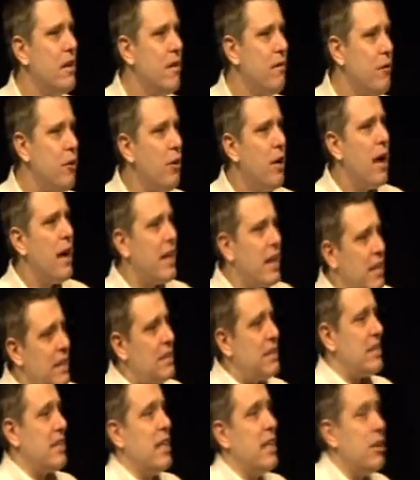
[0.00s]
If you got a
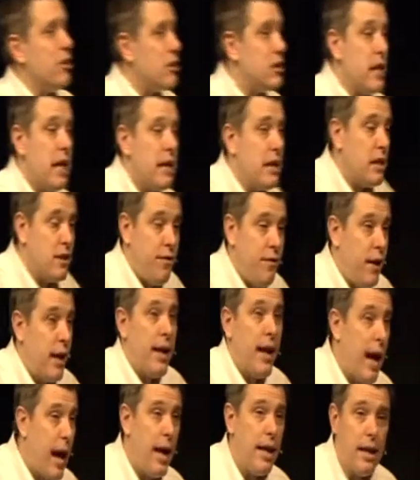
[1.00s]
skill set that's
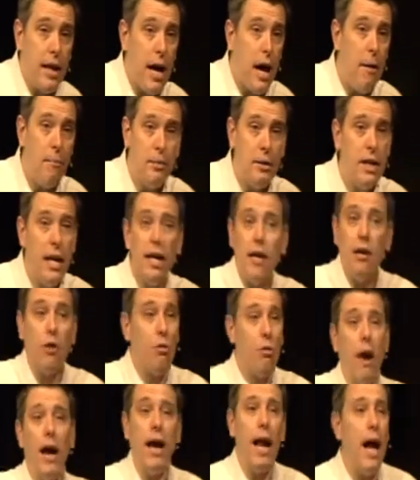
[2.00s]
very highly compensated,
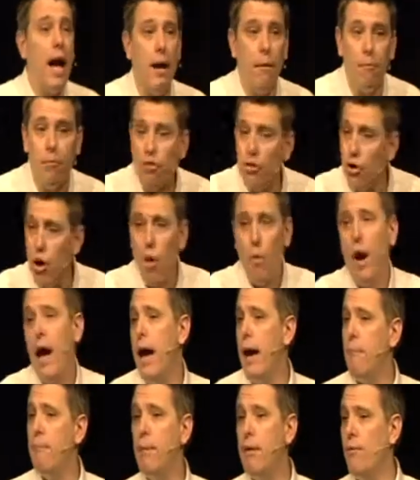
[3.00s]
great. I am so
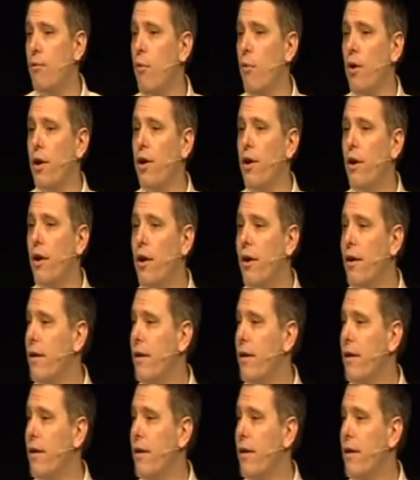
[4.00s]
happy for you.